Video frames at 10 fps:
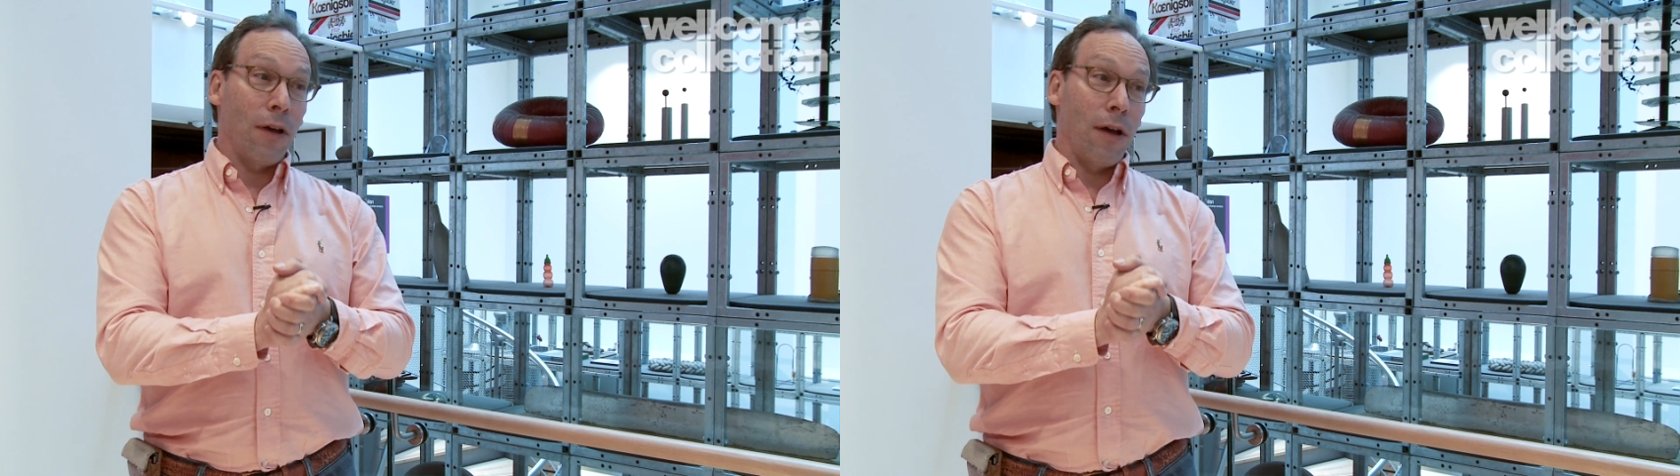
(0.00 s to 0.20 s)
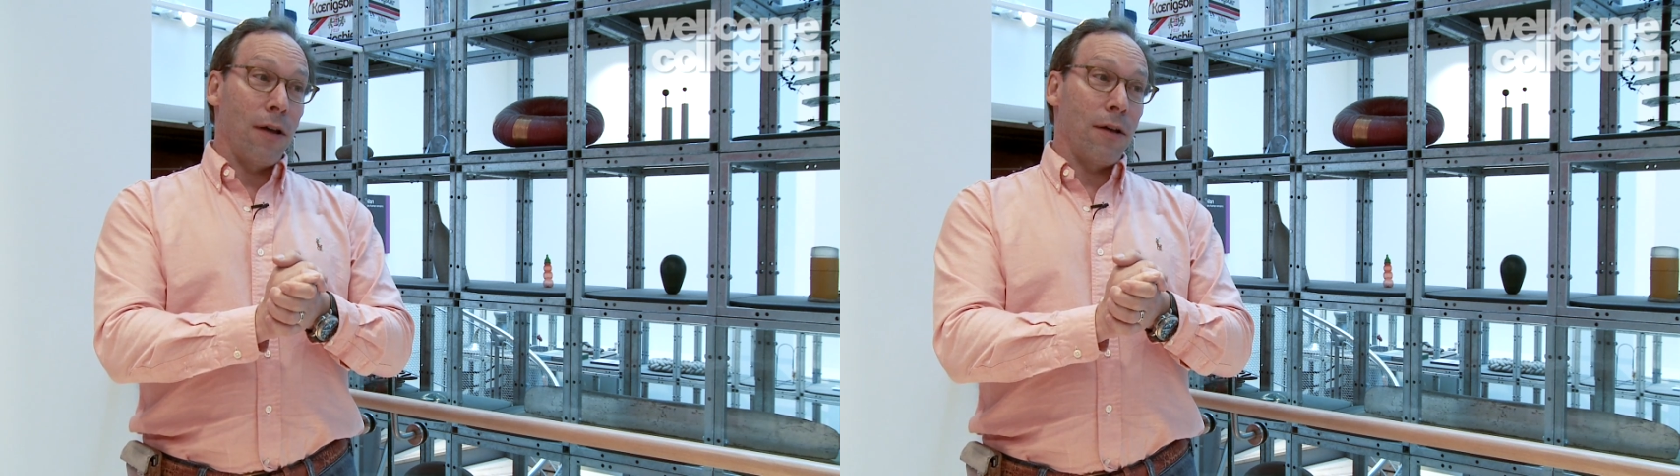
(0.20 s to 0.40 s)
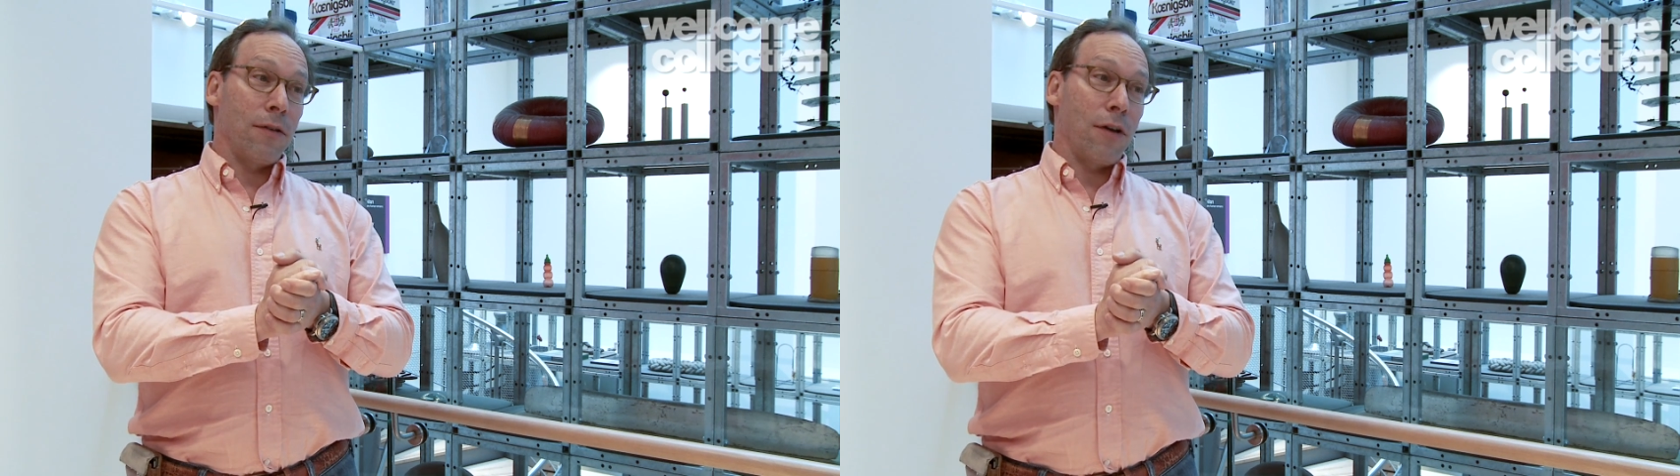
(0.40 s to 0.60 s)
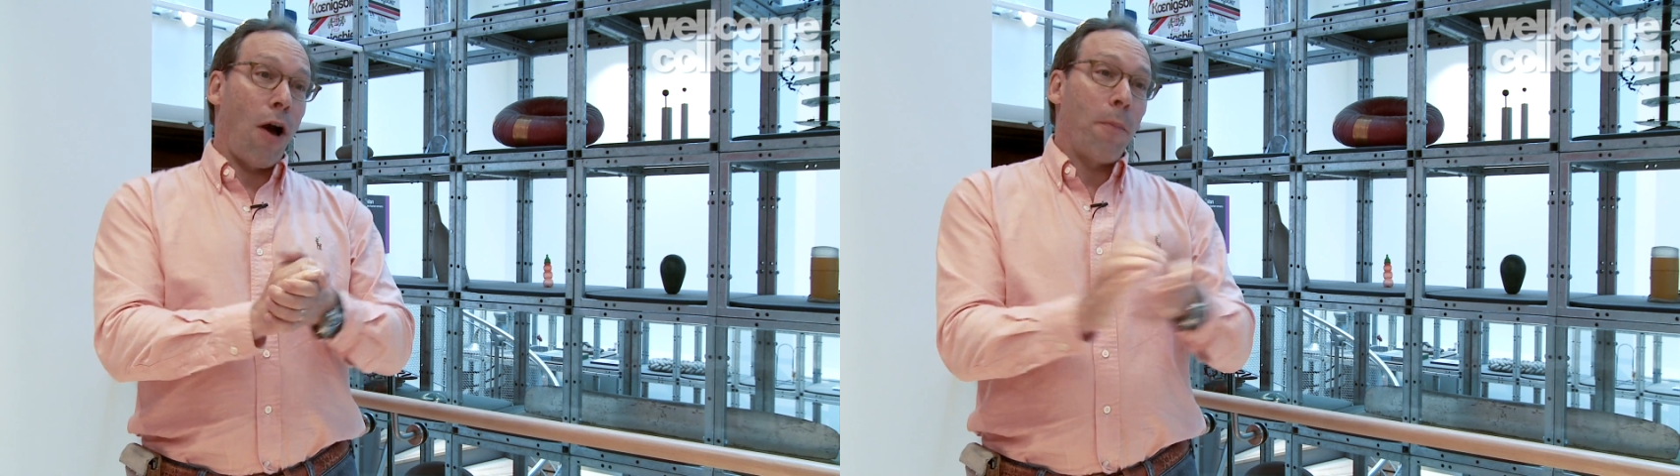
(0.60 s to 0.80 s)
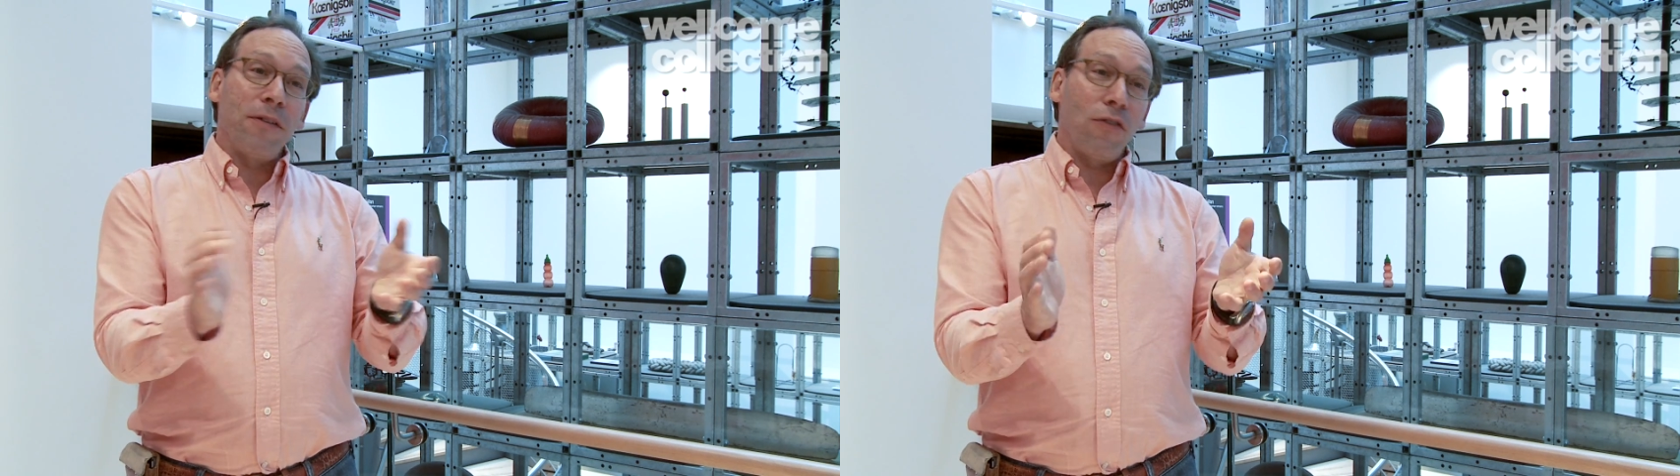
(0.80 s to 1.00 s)
the
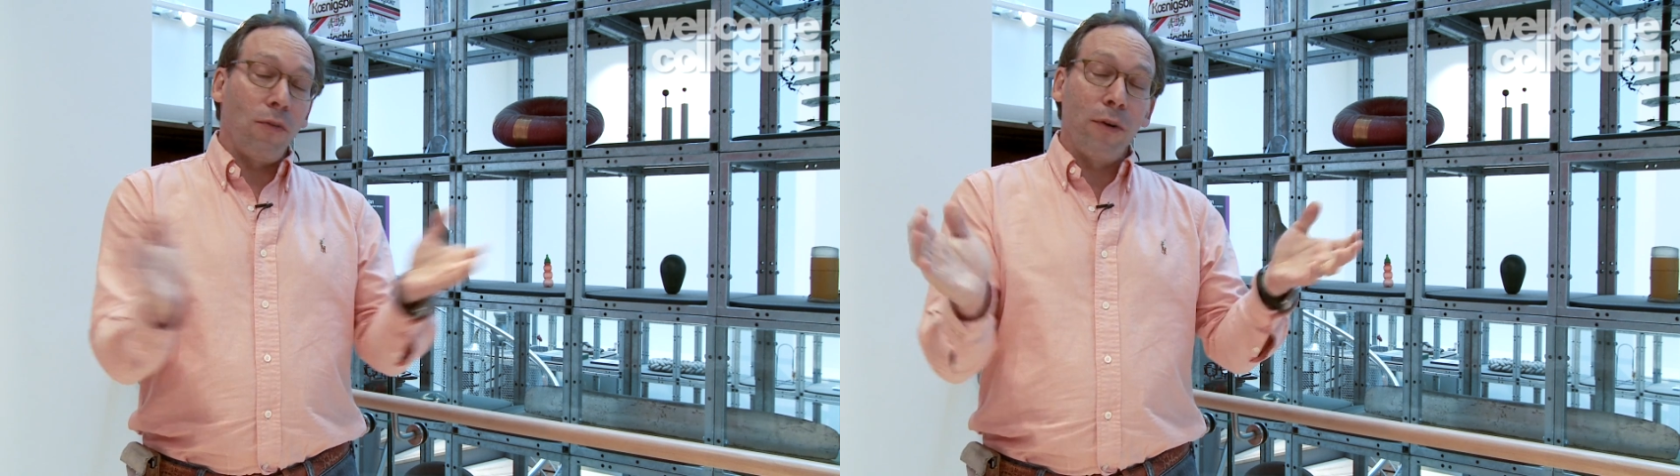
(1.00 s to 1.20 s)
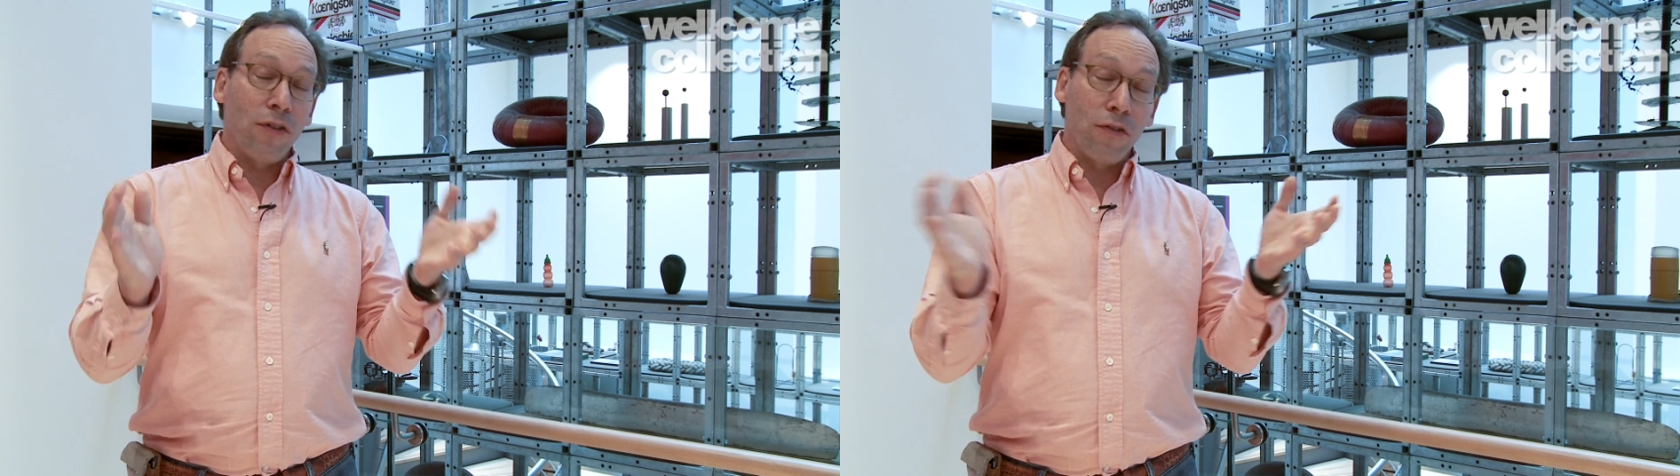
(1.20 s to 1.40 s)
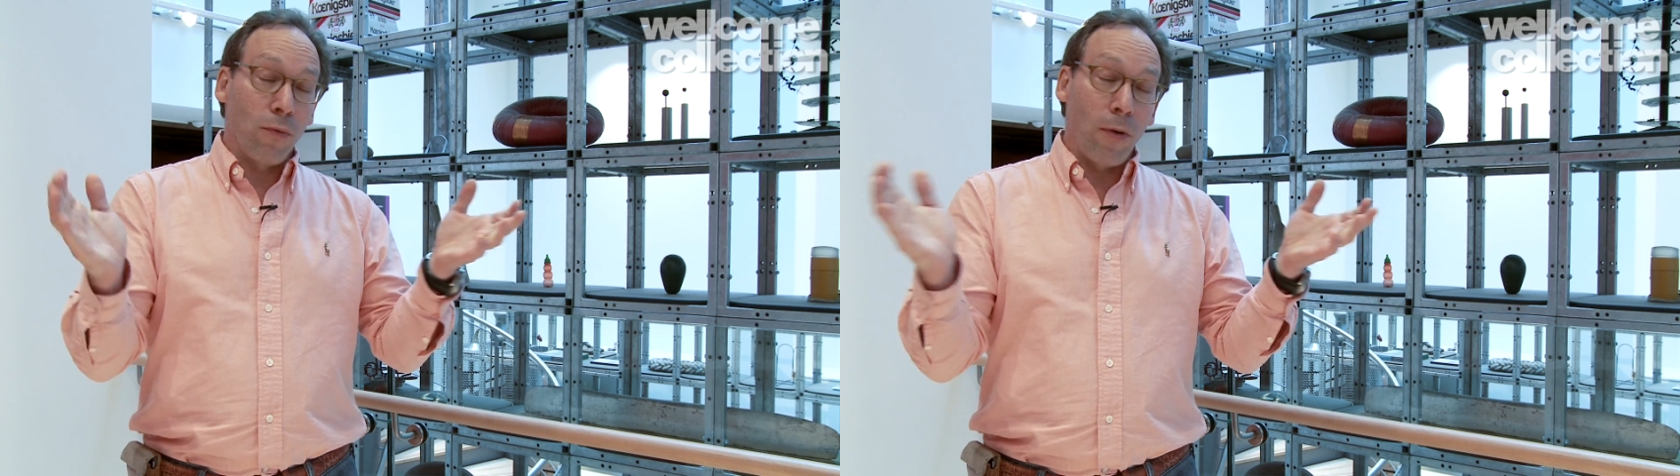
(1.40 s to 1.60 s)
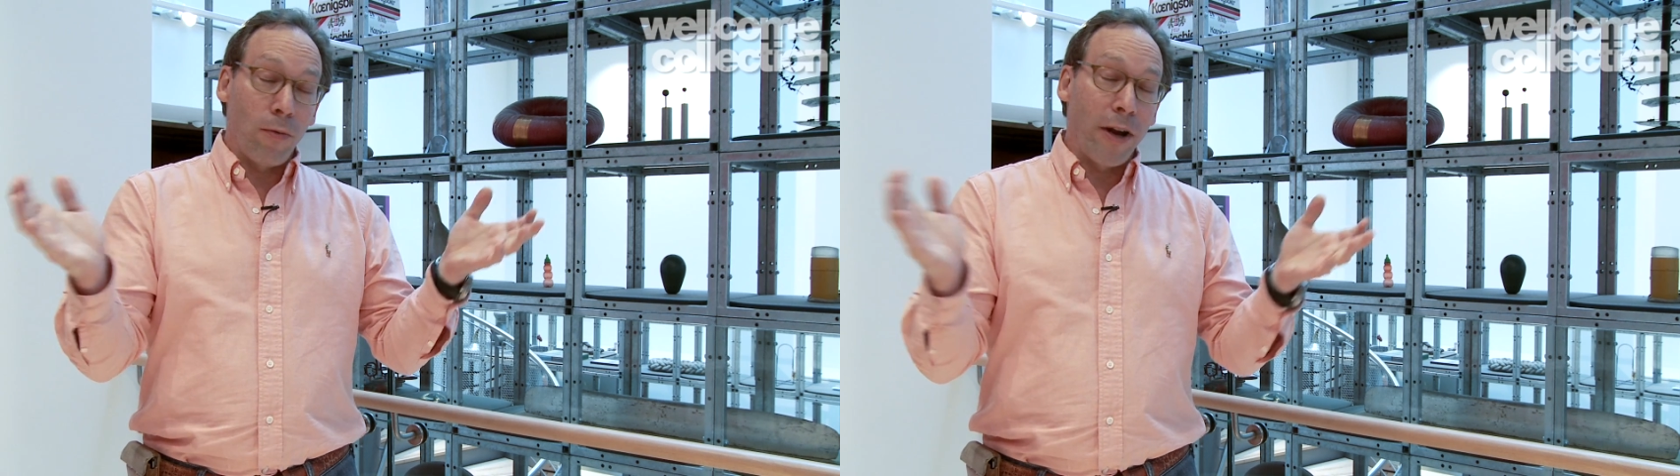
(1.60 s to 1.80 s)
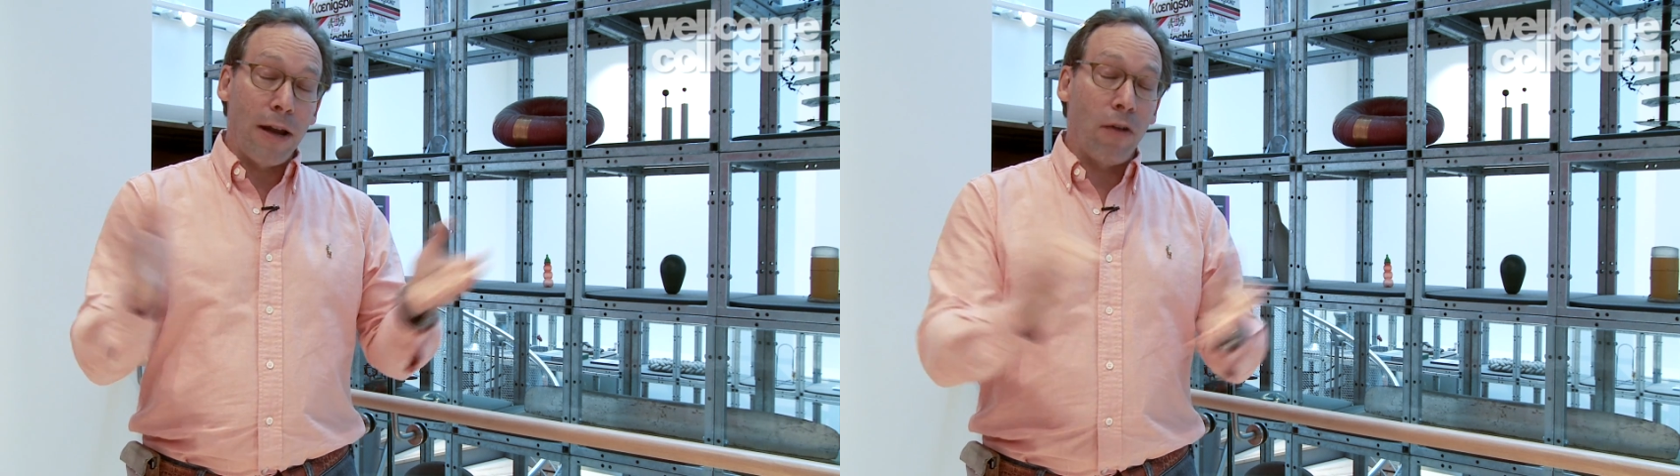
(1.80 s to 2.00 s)
composition which is
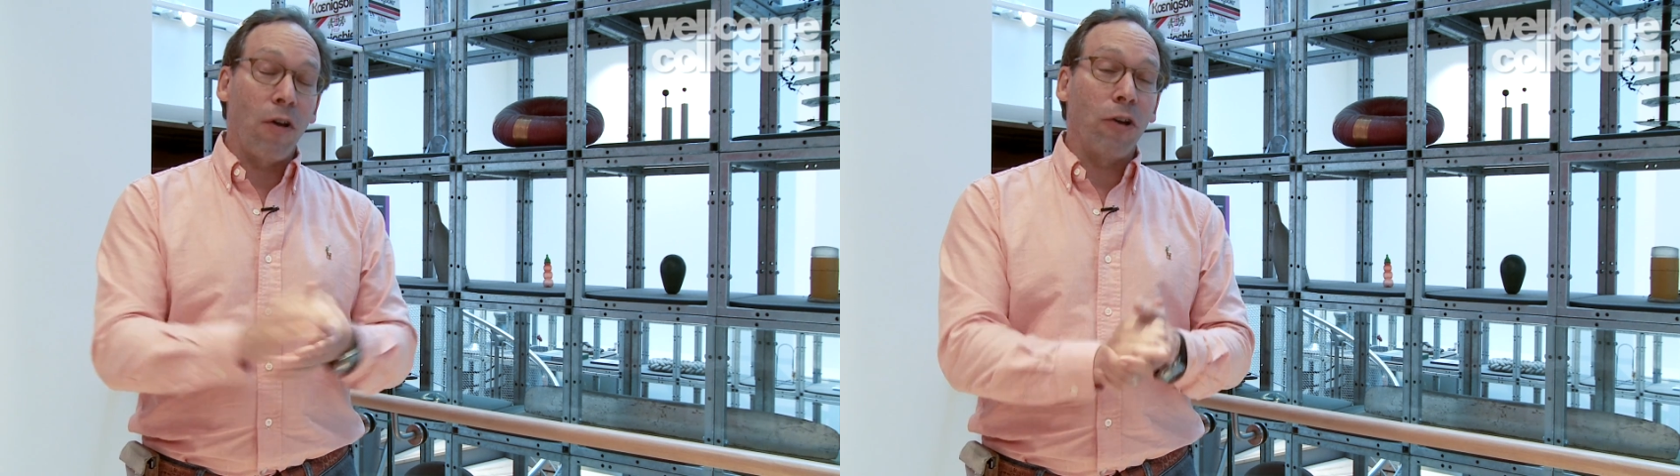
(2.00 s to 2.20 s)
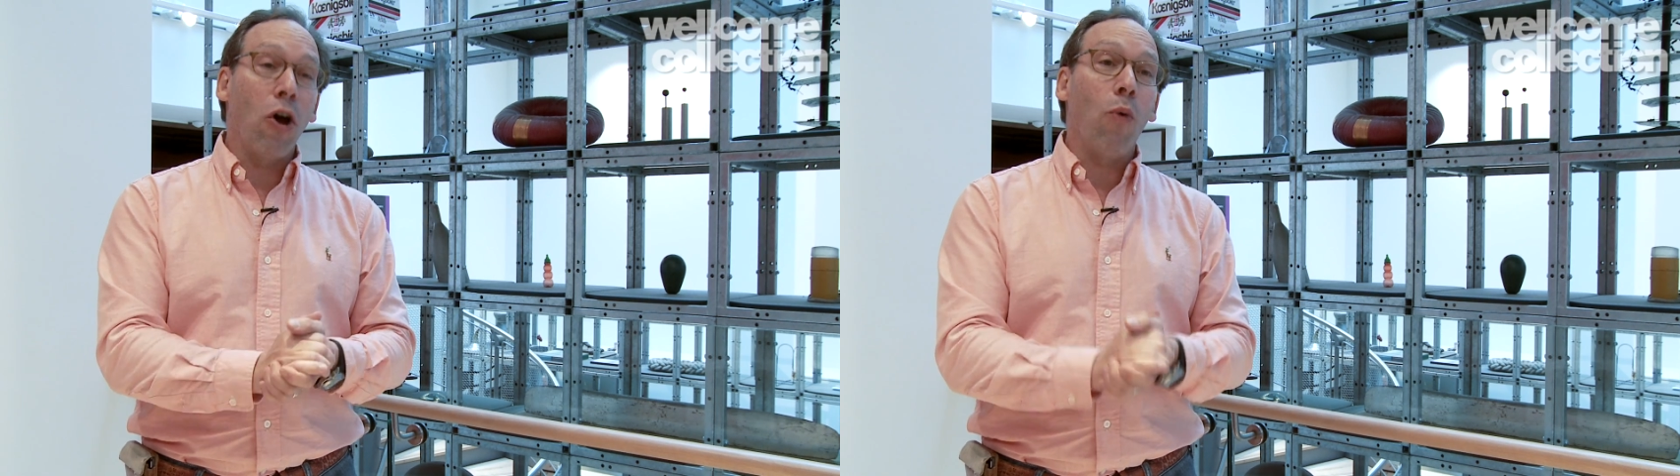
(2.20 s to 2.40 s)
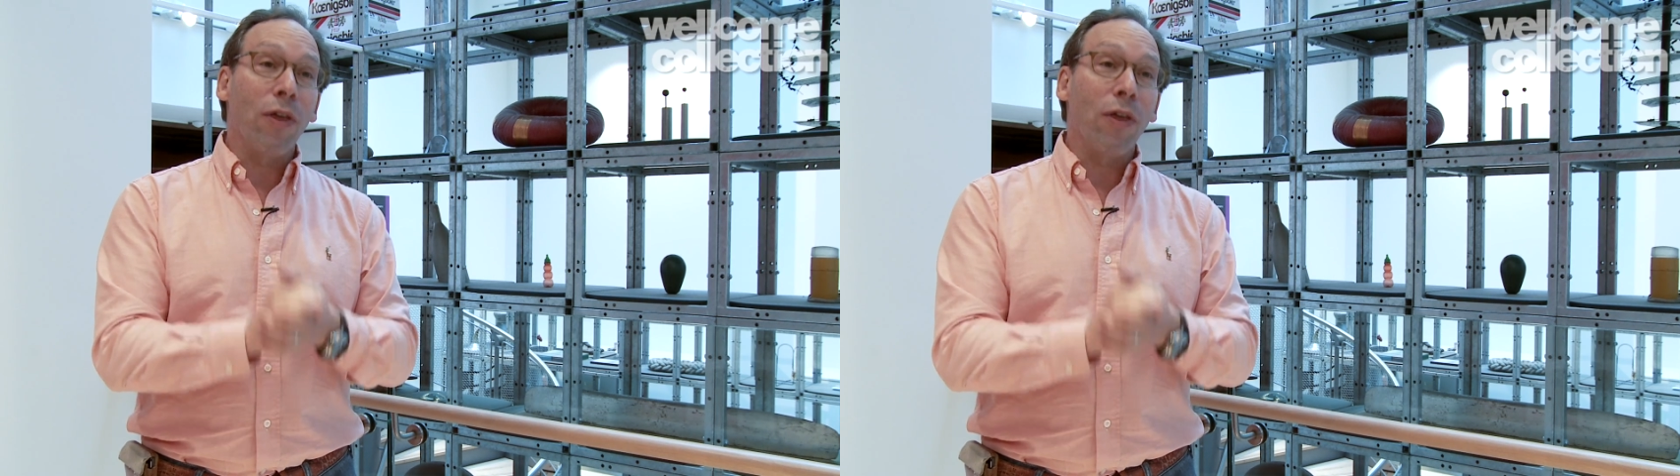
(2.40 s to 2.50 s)
right now not known.